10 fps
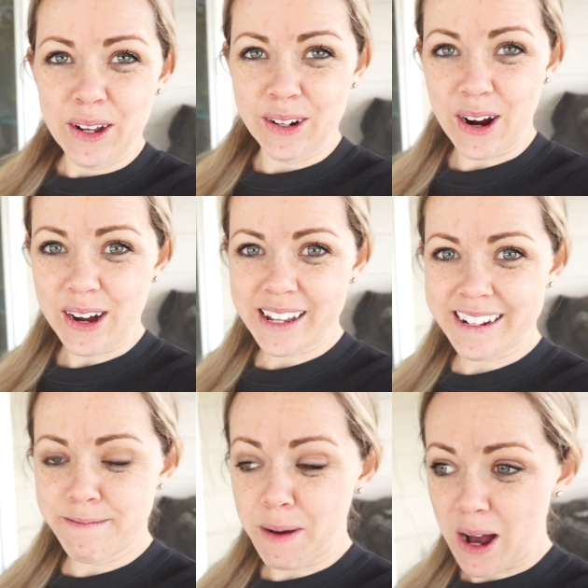
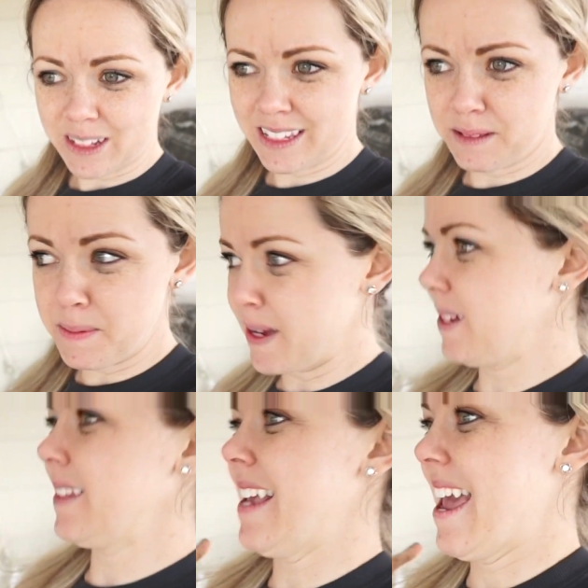garden boxes
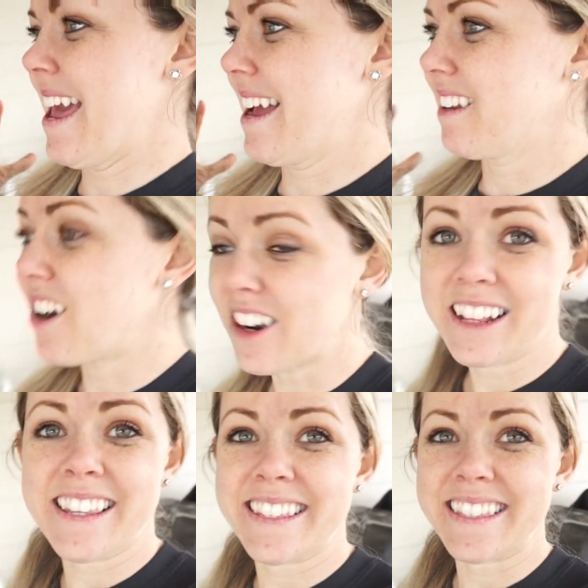built and
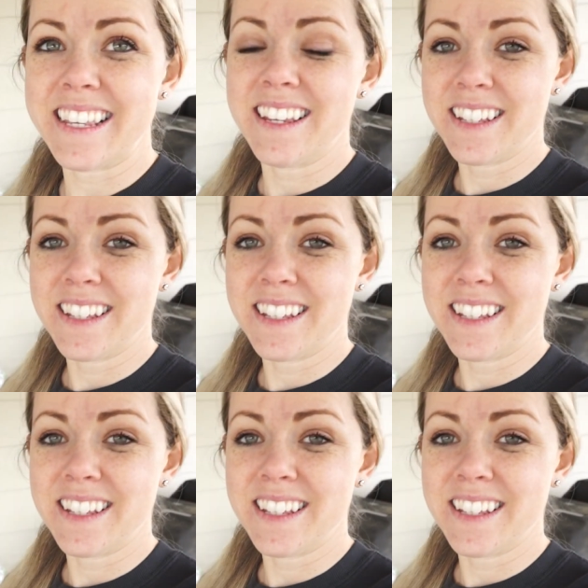garden this